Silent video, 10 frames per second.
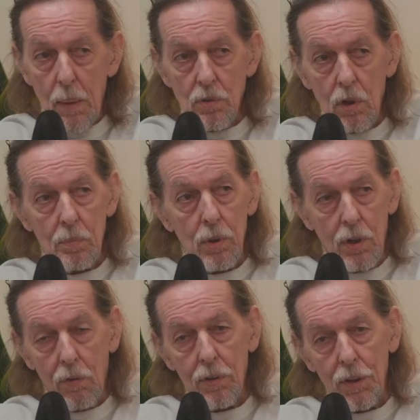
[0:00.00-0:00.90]
website,
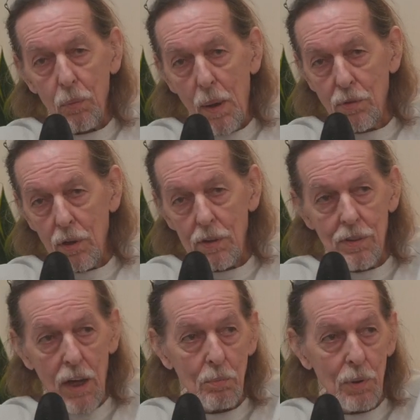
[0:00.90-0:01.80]
but currently the website
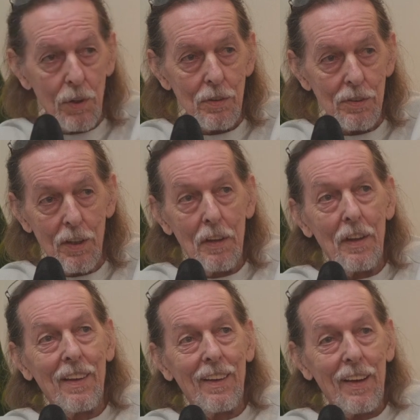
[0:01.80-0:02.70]
is down because
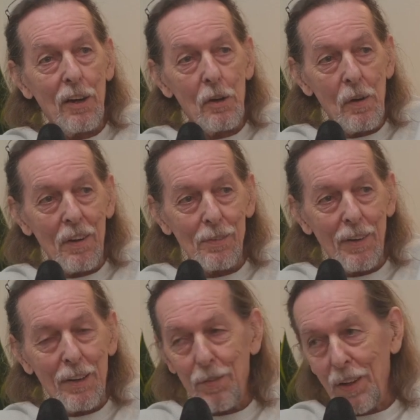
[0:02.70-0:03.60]
uh,
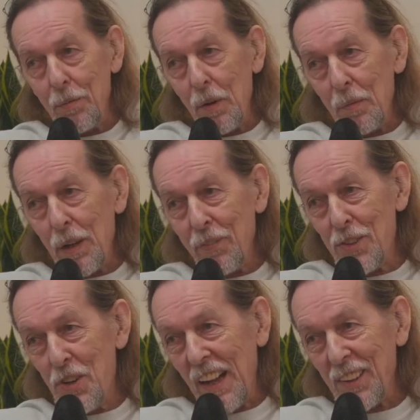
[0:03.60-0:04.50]
I've I've had a bit, a bit of
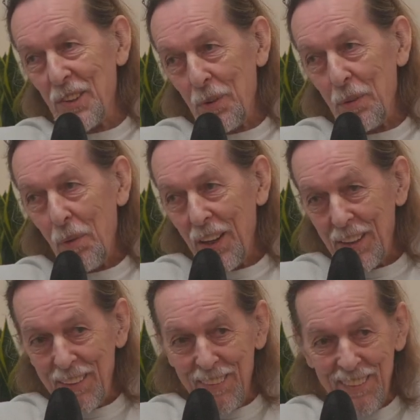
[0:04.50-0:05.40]
a challenge with
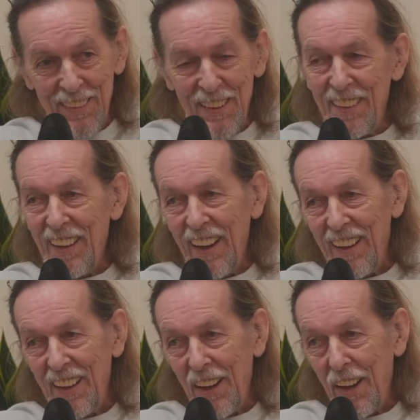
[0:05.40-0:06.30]
my
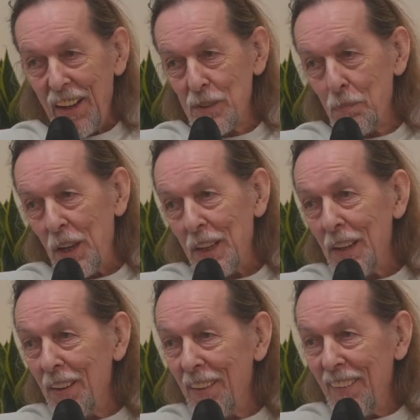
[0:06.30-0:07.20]
uh,
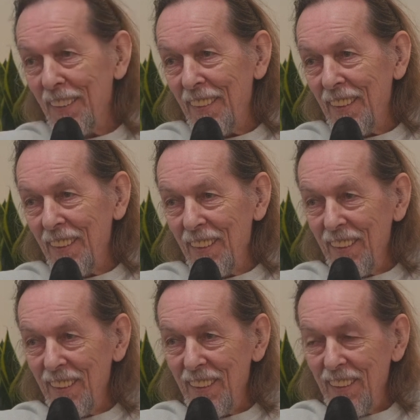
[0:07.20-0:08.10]
ISP.
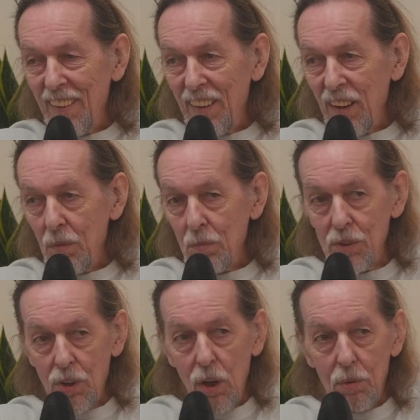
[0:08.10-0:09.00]
No problem. Um,
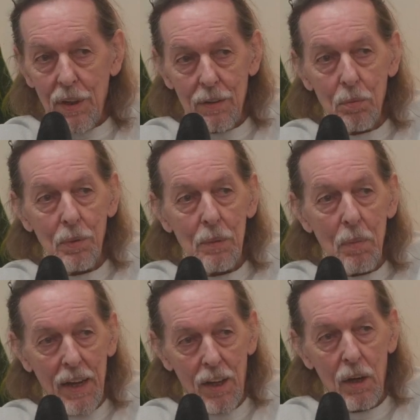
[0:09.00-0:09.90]
so it'll be
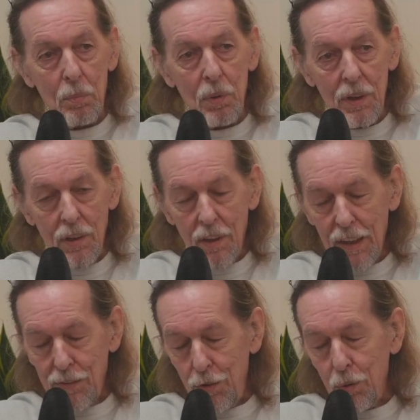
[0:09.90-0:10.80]
back up within the
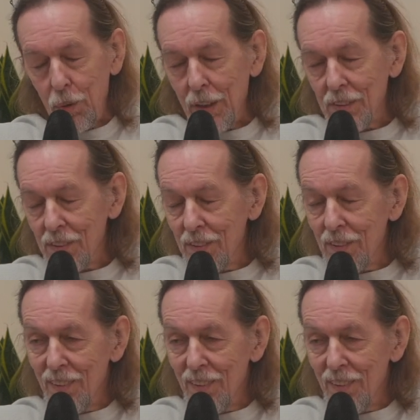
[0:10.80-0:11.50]
next few weeks.